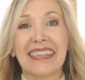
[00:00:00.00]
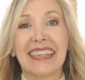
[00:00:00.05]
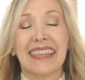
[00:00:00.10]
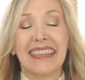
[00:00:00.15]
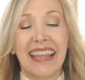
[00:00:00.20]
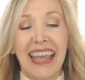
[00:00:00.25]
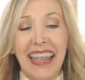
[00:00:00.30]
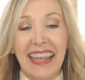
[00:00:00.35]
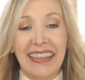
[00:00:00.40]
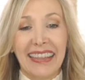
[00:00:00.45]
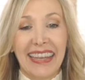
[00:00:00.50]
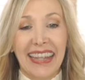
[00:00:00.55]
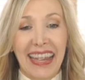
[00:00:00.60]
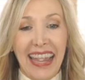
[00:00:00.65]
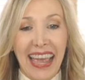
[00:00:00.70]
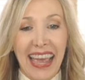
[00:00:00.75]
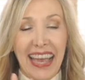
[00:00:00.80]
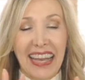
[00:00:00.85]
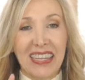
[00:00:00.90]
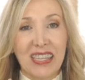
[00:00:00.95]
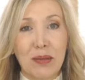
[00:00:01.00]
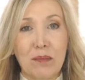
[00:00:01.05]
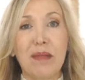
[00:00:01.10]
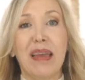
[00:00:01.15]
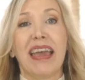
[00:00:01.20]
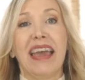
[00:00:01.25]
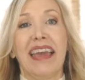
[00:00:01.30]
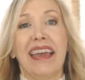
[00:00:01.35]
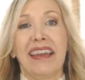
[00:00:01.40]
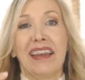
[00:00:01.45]
lately has
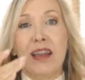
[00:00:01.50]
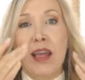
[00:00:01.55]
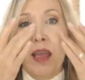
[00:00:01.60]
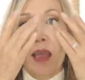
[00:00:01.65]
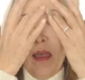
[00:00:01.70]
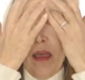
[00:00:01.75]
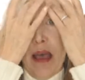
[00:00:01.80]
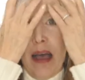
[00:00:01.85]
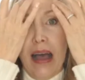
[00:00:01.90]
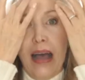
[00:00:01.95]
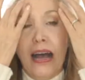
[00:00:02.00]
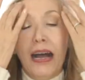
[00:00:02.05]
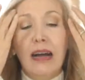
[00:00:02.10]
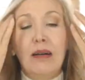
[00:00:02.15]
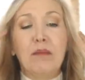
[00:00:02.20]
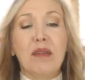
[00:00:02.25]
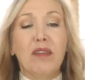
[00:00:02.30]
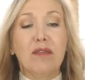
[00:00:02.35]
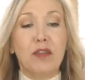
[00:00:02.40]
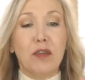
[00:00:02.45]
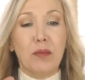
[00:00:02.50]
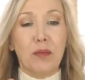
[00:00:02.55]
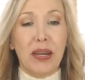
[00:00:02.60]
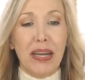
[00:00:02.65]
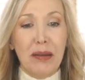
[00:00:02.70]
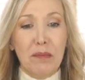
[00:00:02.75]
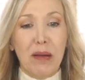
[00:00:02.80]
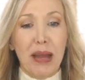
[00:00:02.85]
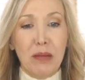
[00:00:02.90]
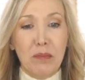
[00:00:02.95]
been, um, if you
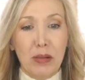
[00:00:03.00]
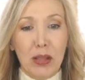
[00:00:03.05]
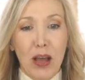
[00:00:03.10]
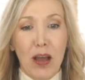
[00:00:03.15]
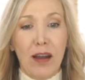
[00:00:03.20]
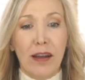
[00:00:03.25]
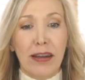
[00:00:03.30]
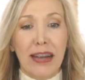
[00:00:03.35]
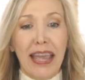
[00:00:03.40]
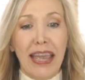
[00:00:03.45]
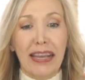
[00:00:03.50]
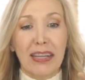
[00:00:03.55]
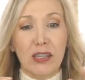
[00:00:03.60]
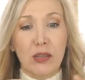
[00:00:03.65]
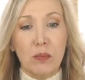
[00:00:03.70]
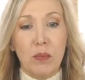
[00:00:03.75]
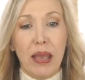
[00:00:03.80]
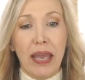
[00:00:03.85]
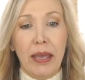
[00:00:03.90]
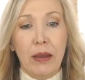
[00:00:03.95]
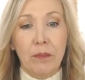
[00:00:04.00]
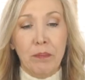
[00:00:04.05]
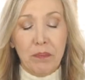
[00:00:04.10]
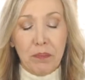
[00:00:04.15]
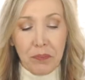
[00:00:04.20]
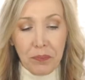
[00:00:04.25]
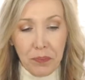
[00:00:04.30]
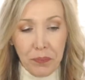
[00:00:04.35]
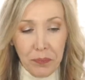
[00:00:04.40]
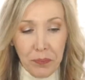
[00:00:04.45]
read my blog, has been
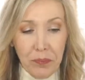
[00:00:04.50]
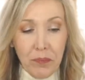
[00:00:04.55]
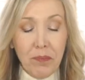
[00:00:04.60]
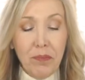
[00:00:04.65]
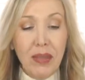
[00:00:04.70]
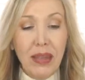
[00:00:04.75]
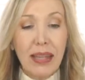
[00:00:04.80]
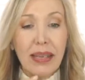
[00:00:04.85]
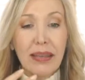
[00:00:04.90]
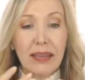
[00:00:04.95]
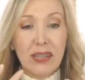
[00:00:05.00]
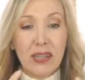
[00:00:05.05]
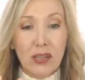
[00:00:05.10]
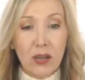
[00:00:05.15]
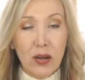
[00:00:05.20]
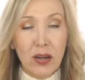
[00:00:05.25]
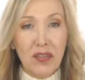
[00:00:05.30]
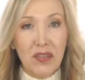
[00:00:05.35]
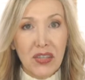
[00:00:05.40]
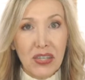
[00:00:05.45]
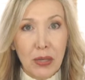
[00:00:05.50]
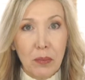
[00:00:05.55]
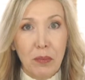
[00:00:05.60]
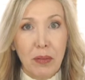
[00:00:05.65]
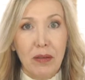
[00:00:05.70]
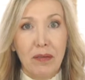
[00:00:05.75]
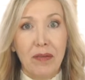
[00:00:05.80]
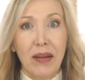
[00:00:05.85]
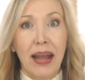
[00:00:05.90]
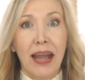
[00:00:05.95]
sort of
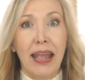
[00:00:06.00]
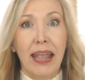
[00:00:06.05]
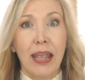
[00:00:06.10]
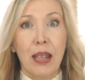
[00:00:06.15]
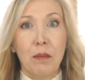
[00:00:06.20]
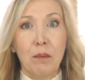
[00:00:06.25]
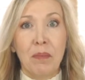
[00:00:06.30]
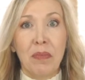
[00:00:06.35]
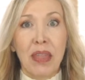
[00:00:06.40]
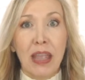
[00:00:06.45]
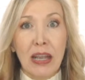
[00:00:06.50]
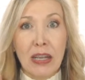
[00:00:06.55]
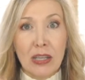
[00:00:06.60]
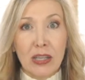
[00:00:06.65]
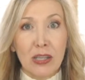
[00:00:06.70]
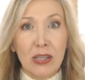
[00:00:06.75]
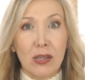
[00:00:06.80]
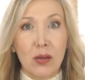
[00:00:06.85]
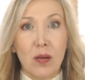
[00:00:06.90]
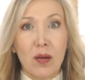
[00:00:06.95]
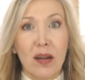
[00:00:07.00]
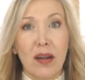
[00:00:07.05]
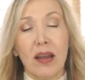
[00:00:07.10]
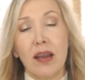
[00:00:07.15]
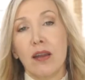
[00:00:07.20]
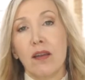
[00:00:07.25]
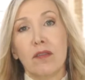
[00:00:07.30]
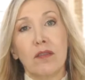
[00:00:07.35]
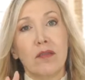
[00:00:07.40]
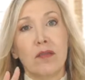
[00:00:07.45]
simplifying, sort
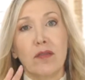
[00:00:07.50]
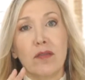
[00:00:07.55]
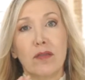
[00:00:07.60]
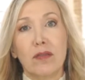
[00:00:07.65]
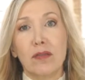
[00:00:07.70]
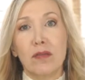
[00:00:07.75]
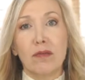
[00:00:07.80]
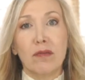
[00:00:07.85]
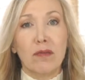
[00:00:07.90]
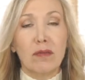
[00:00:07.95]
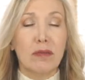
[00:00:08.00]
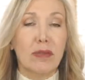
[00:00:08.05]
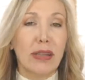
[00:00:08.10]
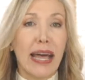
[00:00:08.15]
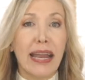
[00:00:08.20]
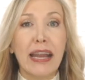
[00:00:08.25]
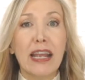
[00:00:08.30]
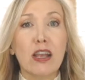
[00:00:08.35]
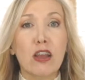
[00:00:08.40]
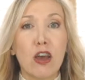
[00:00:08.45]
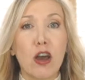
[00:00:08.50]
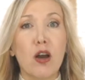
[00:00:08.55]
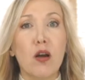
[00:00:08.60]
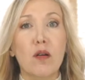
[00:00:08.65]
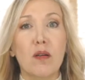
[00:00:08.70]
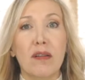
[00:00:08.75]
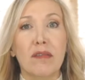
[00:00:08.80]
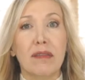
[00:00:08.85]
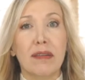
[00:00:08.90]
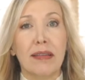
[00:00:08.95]
of letting
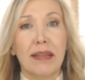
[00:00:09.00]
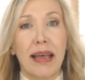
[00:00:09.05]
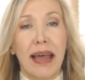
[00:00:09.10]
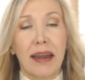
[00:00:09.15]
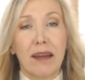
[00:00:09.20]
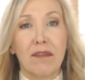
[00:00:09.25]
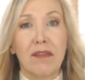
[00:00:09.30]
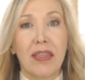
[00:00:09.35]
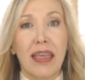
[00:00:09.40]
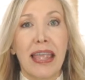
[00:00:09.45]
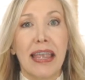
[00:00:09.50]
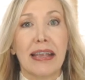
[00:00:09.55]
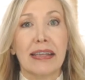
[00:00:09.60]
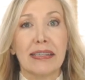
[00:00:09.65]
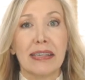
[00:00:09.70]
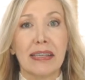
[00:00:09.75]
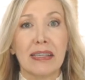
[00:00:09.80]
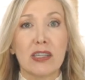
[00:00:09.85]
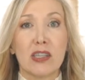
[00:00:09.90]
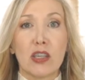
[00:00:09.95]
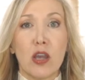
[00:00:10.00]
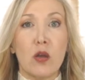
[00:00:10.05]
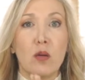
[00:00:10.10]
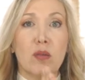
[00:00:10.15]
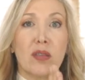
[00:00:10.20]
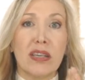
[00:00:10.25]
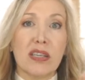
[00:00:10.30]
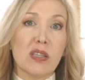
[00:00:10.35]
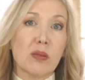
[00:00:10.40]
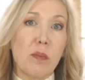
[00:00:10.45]
go of a lot of things. And so
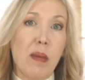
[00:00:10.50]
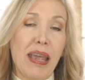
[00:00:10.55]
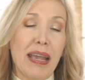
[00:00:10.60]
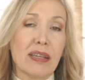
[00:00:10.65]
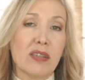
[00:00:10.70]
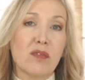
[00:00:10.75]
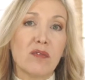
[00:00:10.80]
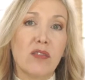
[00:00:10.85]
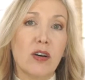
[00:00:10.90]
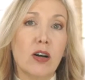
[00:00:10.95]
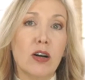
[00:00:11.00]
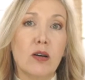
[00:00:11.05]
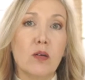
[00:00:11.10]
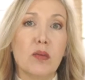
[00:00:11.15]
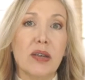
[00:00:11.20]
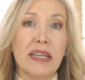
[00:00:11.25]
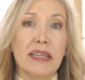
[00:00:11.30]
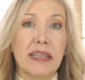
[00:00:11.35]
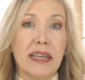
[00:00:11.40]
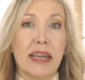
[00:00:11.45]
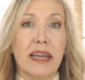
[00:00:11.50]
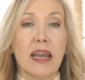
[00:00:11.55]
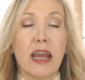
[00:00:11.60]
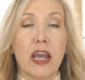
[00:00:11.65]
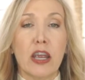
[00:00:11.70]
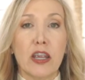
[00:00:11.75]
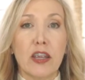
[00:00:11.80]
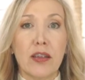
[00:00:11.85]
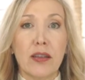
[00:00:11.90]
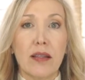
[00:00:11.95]
this past fall, we did
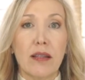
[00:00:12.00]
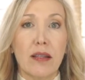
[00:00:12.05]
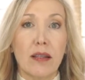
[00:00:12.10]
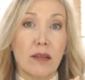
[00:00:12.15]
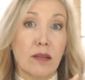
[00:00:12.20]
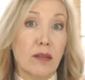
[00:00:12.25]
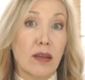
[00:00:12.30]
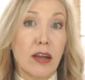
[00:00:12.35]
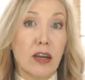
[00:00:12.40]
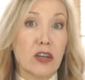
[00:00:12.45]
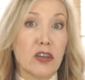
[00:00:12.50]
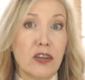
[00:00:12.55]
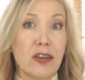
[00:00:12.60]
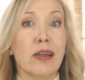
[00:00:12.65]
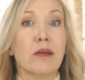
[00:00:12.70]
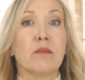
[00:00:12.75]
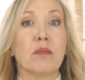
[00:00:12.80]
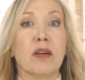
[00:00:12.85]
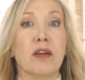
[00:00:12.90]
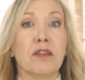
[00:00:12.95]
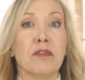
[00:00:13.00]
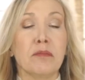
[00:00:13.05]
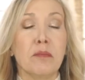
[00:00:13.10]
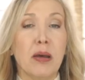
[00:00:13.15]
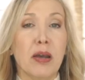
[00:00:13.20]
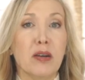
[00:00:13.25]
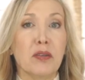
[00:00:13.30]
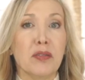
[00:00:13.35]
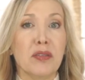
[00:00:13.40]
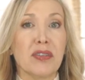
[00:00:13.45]
a, a large number of
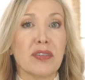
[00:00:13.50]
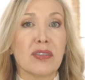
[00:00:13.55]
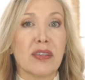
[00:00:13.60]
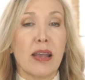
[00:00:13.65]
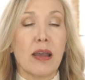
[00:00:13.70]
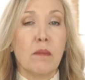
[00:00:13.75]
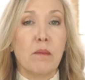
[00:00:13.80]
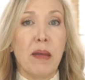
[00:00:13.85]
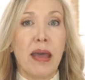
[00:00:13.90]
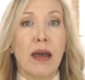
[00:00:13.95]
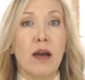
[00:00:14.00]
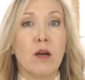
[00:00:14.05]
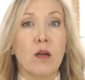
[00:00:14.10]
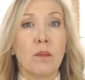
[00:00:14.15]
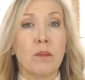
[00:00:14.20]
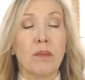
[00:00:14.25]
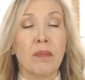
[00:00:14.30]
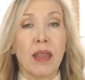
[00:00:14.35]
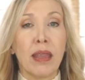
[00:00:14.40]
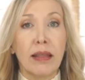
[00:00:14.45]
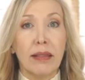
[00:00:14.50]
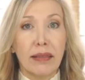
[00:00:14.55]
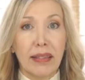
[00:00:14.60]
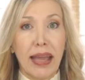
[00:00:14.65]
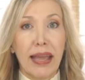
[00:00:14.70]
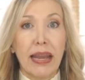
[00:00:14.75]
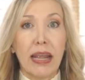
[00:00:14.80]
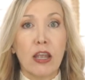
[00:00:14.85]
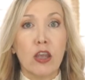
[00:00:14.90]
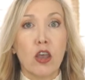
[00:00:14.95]
posts about
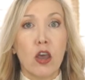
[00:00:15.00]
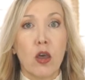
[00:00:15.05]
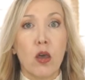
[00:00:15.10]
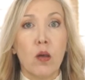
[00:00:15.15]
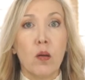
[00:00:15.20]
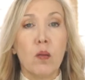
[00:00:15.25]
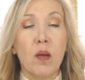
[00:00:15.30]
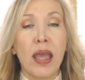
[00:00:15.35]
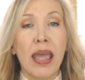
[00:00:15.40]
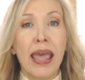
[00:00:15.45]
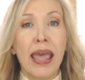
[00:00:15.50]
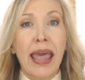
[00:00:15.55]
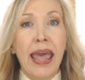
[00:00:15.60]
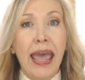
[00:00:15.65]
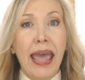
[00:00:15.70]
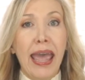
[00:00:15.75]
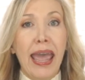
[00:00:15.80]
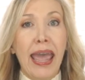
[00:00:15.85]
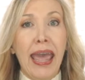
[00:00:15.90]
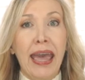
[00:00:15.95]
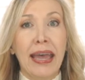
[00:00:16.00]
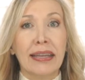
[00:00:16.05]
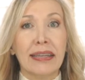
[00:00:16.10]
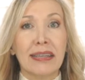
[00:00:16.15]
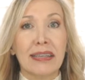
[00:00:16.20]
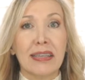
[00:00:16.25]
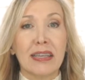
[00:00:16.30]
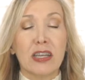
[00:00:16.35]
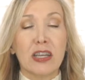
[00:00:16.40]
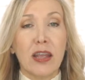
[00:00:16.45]
letting go.
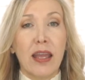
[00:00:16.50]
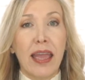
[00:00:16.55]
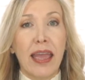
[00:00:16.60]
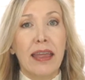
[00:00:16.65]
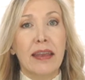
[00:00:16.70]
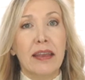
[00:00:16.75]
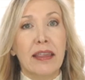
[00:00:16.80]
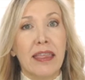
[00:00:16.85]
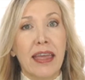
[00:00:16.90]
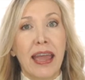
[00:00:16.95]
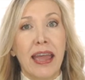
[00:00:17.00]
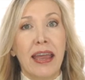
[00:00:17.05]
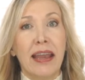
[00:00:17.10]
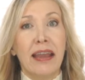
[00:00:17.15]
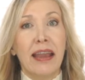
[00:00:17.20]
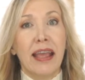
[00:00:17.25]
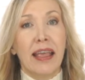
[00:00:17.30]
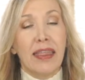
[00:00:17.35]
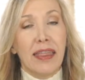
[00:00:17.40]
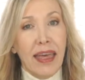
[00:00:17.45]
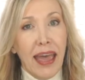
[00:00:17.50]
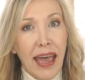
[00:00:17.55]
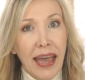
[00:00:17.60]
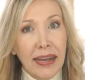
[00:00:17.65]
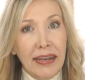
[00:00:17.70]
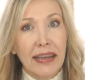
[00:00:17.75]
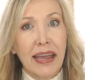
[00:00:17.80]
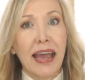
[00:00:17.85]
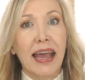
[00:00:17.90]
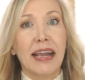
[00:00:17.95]
And and then
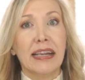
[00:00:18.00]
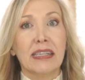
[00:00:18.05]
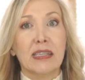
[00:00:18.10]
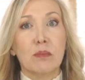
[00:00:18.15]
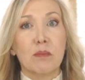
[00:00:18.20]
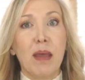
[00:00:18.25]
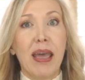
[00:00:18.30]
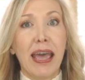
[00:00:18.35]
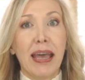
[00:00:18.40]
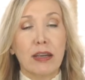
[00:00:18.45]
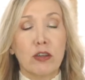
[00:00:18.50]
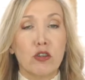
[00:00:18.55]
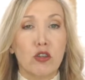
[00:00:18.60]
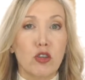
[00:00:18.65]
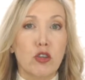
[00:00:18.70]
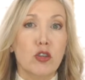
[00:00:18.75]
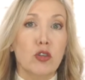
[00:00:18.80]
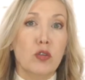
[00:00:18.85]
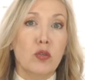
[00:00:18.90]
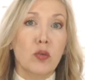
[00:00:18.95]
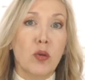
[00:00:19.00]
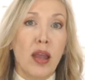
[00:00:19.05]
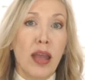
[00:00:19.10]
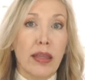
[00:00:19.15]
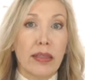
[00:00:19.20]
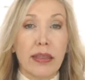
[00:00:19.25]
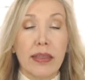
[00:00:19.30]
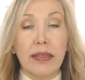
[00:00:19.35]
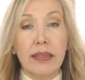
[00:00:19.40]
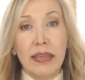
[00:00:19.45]
that ties back to
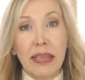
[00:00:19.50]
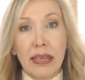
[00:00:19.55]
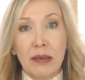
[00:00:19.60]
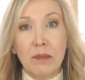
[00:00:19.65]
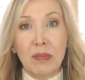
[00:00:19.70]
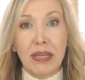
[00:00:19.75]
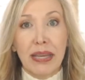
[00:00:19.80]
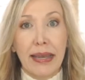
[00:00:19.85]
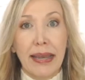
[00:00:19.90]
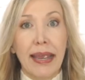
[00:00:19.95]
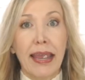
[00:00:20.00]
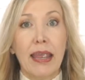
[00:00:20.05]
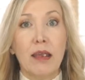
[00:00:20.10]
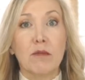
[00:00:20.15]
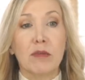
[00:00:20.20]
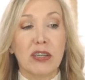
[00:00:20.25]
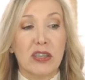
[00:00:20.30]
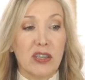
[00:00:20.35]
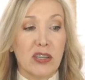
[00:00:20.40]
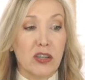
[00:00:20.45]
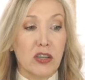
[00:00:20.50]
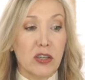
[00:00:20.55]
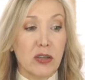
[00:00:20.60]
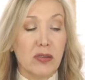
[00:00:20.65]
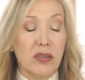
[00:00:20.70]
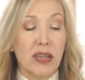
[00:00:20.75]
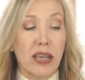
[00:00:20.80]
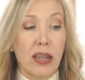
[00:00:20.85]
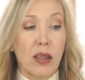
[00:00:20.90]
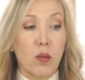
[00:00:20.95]
the theme today, which is
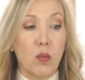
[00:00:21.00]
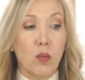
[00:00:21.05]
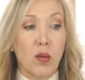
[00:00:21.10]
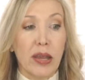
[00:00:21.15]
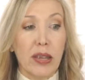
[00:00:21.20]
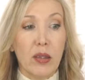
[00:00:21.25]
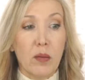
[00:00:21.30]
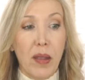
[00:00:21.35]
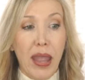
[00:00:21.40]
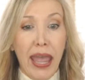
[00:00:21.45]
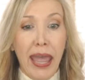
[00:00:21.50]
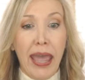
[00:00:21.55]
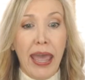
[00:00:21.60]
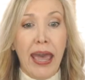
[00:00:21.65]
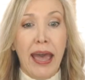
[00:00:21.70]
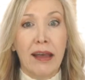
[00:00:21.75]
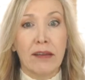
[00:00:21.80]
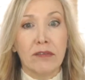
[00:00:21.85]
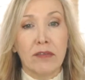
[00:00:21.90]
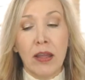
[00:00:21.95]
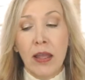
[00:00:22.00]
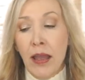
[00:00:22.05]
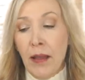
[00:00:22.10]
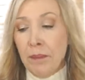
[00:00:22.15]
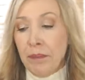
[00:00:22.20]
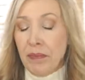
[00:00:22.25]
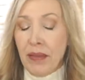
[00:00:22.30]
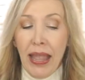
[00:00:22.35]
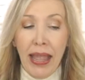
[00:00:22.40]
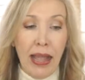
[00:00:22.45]
using what you have.
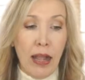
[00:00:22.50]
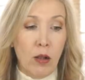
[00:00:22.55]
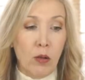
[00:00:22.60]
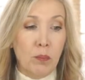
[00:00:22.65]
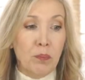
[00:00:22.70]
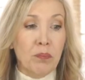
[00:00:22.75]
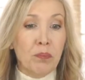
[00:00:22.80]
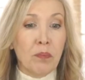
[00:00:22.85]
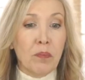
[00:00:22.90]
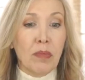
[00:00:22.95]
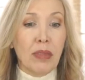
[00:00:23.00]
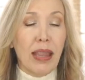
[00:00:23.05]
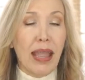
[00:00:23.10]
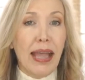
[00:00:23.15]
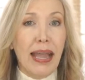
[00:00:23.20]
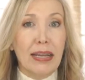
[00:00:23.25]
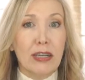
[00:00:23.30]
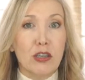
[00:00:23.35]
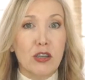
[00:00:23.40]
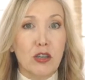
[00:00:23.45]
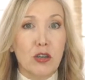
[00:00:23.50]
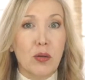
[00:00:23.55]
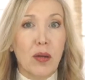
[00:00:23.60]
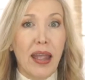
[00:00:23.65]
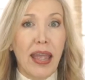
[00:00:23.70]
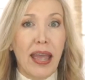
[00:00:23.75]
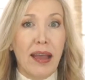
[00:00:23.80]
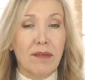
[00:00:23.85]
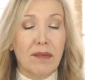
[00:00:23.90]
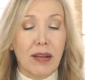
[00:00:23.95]
Now, I do
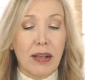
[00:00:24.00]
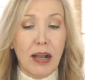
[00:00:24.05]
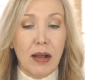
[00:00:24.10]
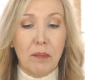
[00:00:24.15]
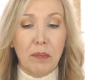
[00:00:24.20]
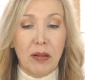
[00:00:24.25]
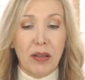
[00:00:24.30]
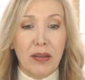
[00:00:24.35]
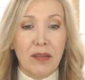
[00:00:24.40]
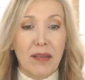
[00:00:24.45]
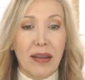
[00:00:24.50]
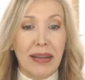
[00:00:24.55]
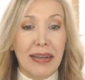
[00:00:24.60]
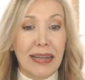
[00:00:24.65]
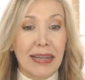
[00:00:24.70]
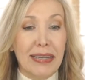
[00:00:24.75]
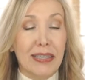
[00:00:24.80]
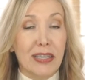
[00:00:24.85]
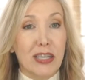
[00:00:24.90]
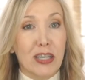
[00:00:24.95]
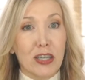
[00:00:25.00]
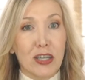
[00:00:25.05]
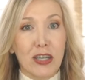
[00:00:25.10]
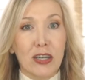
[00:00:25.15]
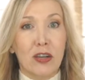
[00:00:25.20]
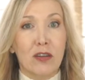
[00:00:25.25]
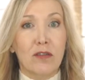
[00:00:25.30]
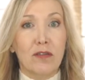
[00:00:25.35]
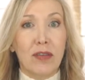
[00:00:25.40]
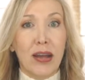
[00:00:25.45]
have a couple of
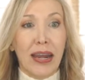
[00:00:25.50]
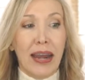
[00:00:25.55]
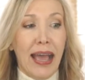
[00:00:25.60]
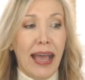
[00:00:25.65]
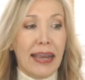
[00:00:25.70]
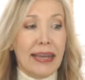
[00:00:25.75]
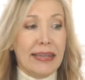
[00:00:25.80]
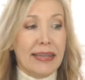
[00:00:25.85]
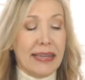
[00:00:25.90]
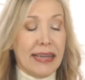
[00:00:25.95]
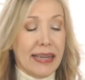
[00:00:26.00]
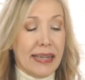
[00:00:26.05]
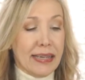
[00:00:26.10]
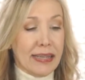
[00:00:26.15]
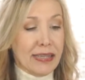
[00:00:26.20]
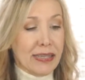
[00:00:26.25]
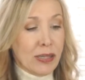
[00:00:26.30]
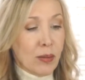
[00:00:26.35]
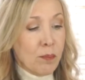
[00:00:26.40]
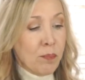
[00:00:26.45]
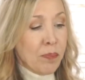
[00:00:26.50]
additional fun ideas,